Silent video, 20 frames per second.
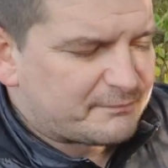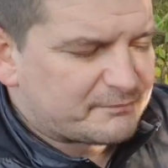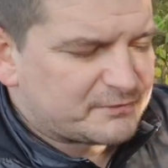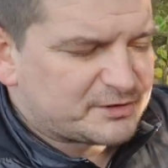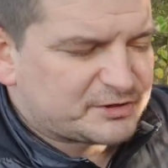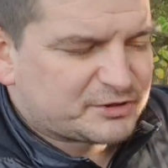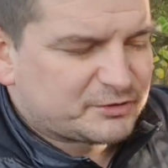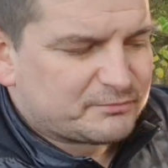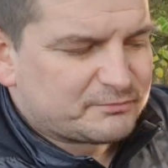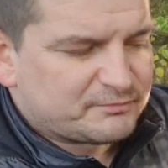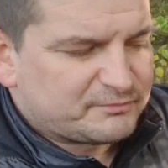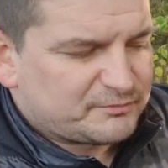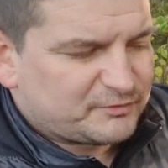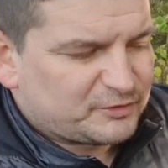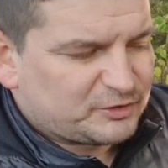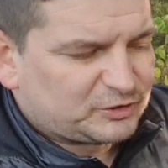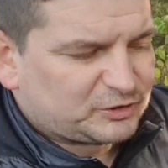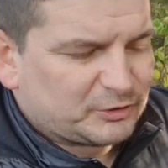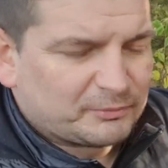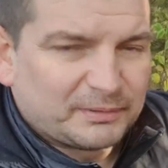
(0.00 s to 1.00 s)
Some
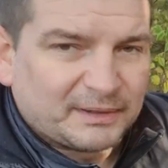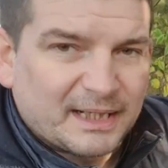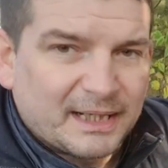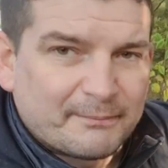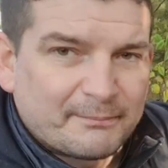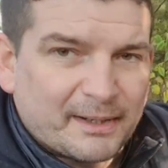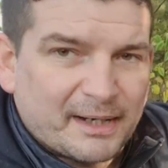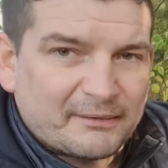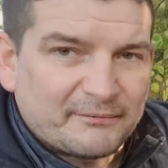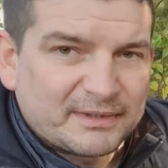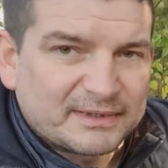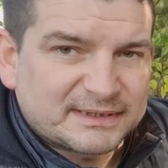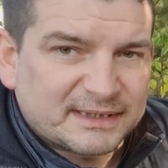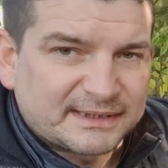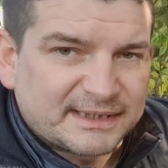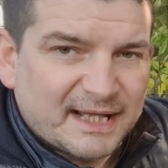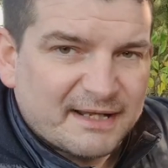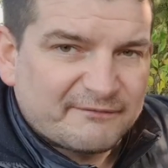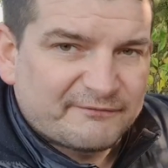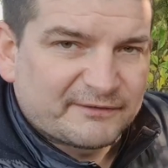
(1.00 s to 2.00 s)
AA batteries in
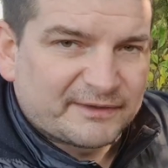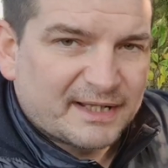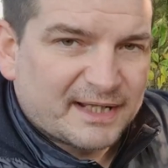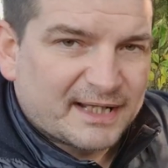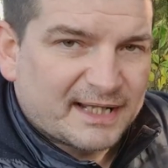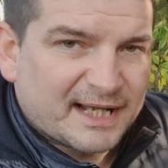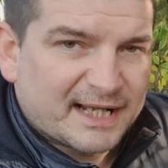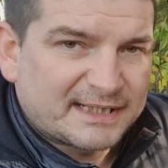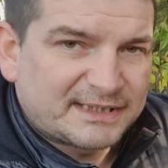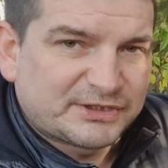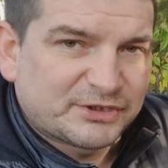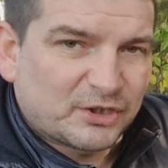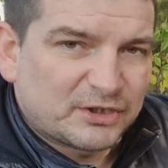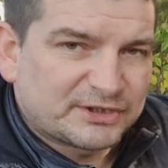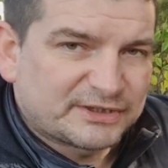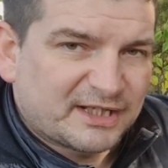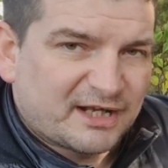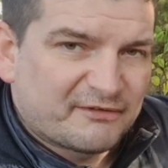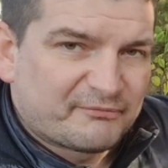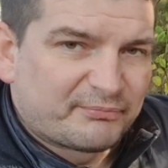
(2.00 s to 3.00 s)
there for the head torch
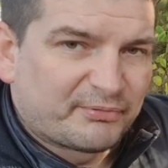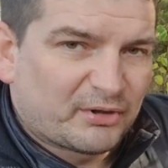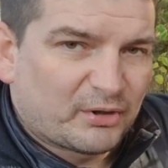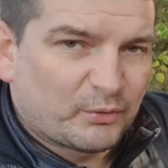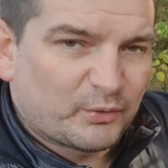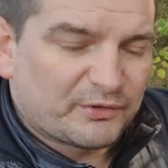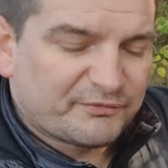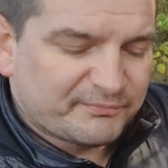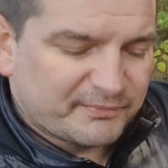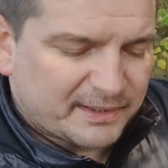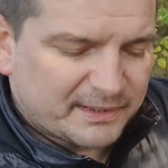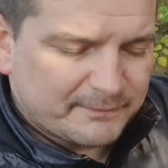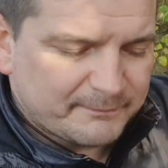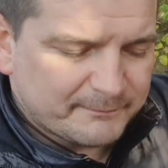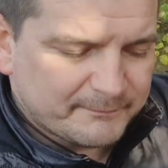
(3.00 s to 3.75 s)
that I've brought with me.